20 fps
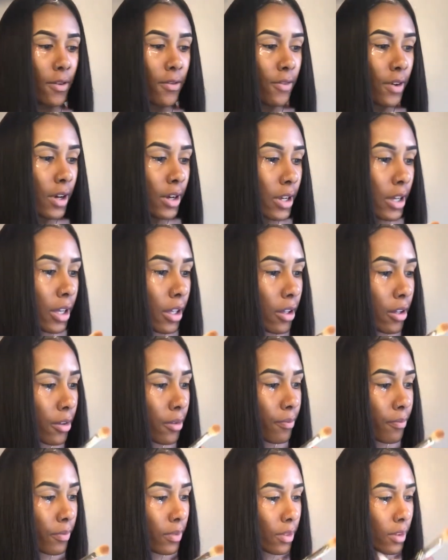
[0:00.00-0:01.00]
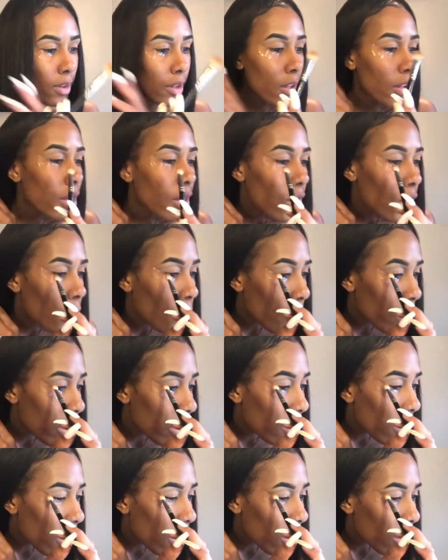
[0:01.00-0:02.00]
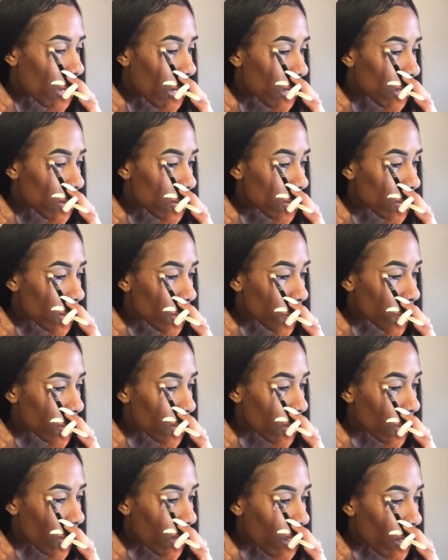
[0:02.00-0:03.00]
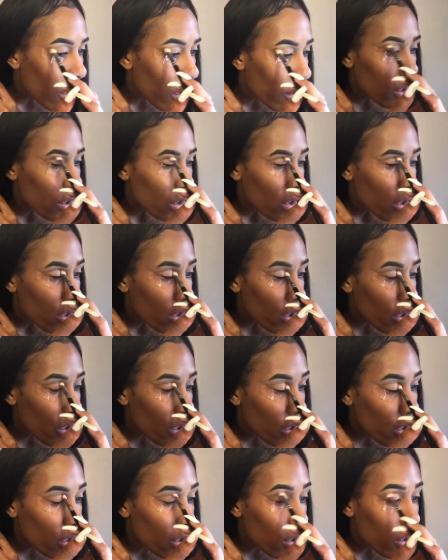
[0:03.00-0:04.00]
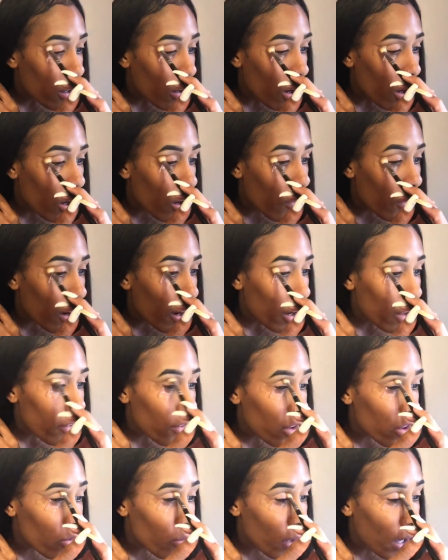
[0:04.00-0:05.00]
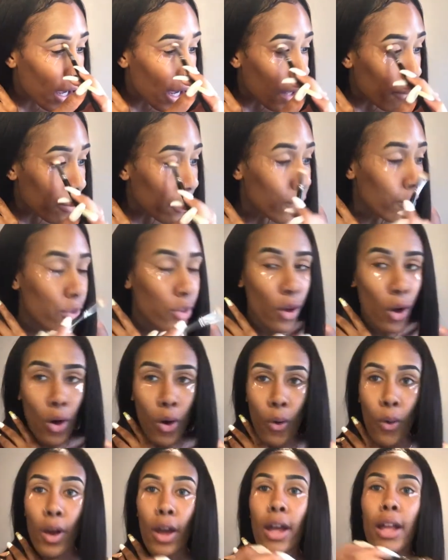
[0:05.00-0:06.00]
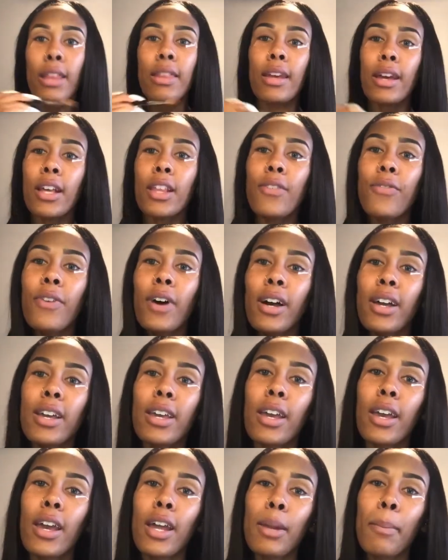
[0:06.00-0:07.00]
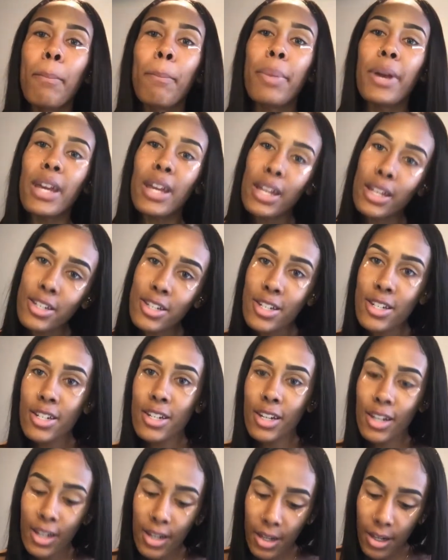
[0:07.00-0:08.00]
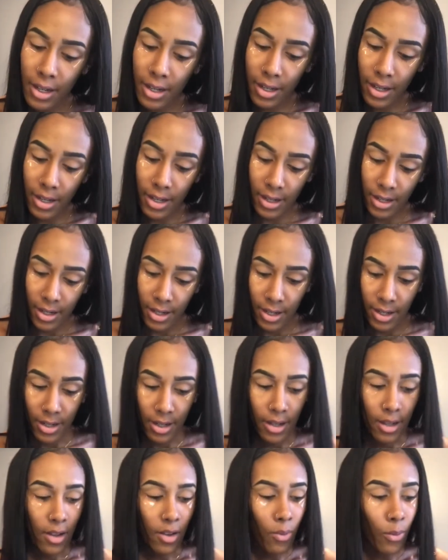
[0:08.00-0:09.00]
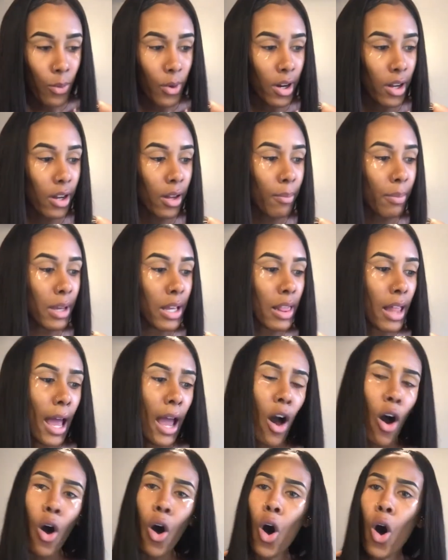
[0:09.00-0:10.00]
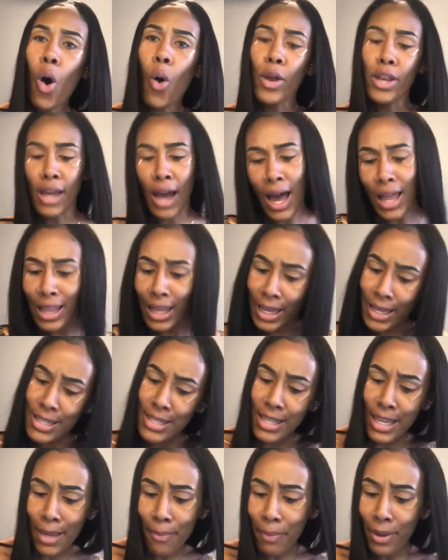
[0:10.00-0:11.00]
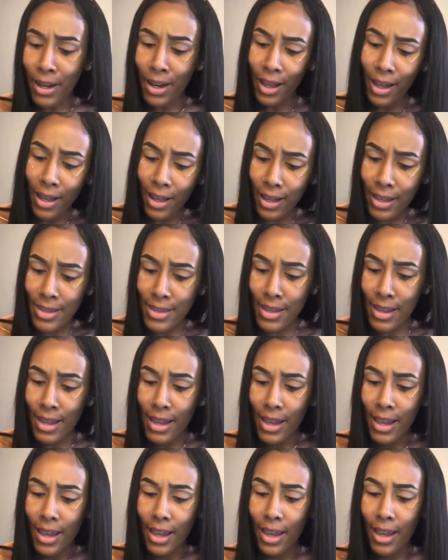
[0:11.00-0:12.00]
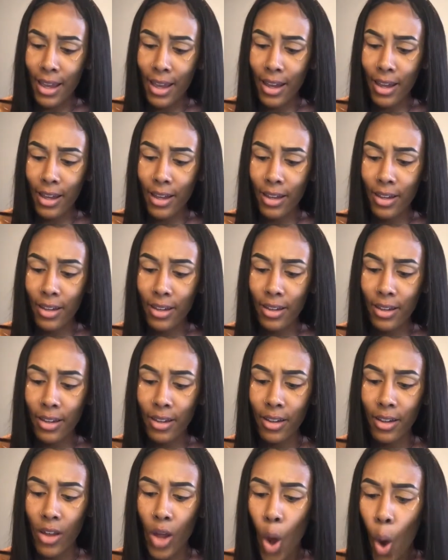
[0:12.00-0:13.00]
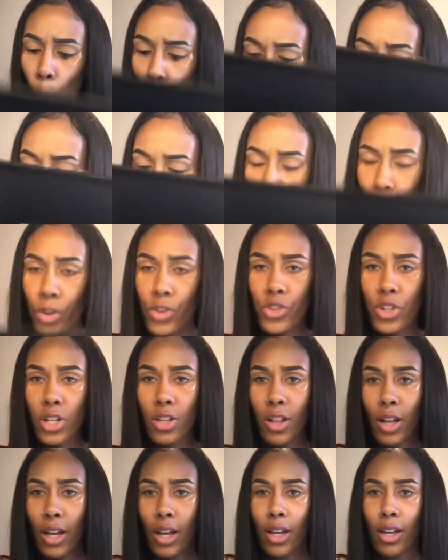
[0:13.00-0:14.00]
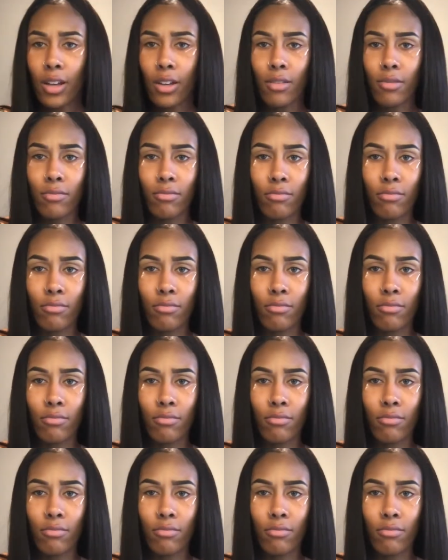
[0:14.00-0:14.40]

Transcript: fucking we like kind of skipped the line. And alright, this is what happened. So this fucking bitch wanna be like, "Oh, y'all ain't skipping us," and she like